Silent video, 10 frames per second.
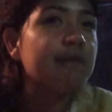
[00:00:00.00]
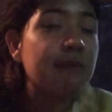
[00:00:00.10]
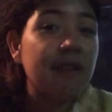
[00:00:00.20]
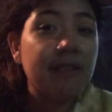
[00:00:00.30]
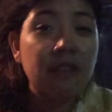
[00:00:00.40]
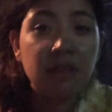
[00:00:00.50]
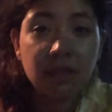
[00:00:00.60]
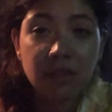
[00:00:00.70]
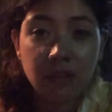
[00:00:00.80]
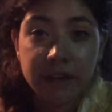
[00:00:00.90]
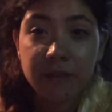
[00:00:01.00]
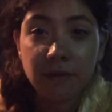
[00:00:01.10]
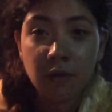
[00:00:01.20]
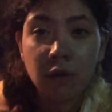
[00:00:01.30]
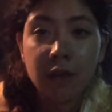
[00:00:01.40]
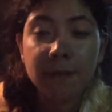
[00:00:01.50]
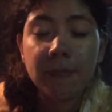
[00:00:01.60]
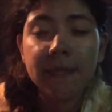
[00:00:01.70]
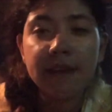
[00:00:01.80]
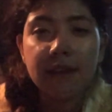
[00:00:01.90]
We went to the 3rd
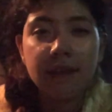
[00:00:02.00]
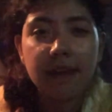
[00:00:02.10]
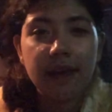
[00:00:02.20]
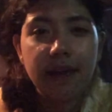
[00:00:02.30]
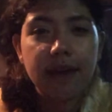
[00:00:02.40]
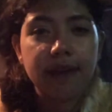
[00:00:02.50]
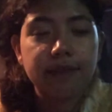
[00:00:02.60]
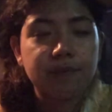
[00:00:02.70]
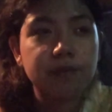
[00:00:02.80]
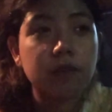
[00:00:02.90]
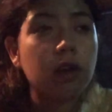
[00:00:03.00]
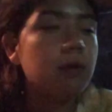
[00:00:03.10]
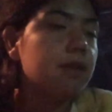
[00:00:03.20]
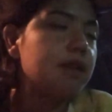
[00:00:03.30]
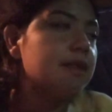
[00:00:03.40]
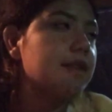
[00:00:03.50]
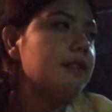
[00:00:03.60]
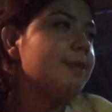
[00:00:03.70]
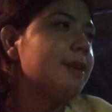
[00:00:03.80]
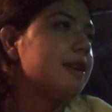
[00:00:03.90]
floor, and oh,
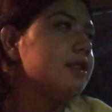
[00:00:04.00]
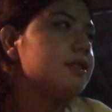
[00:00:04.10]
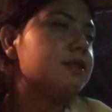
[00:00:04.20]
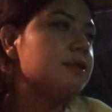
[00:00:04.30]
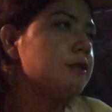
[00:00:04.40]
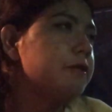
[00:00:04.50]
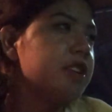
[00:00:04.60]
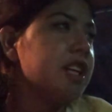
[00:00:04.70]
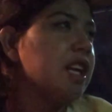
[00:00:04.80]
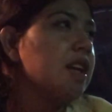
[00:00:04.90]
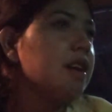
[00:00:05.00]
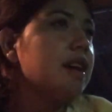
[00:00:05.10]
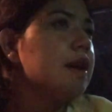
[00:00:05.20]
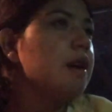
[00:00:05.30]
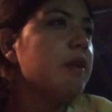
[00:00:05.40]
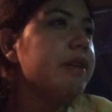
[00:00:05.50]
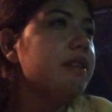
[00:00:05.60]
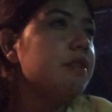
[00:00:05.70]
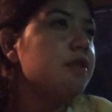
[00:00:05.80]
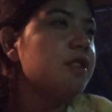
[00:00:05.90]
this part is so freaky. We
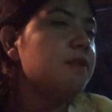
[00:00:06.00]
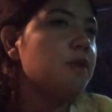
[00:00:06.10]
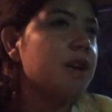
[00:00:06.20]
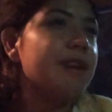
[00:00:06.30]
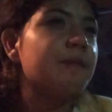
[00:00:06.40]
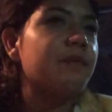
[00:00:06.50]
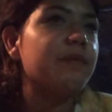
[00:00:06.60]
went to the 3rd floor.